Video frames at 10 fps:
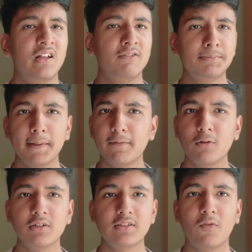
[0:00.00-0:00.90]
Wispr
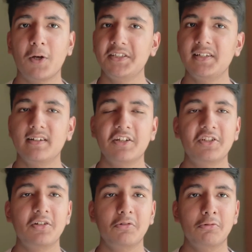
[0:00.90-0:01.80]
Flow is a voice
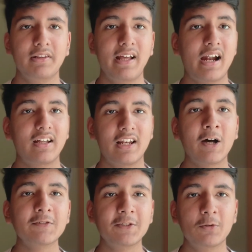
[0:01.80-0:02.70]
dictation tool that
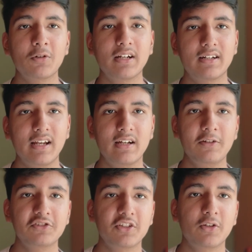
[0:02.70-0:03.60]
allows you to dictate
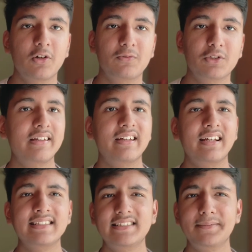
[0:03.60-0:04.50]
using your voice.
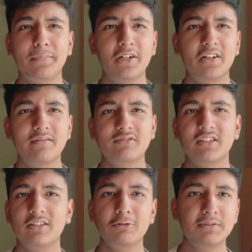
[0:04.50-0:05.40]
In simple
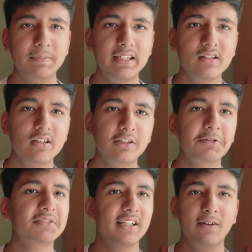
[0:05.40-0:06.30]
terms, you speak,
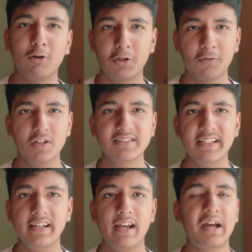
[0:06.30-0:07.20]
you say what you want to
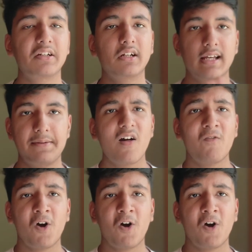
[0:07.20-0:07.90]
say, and it types.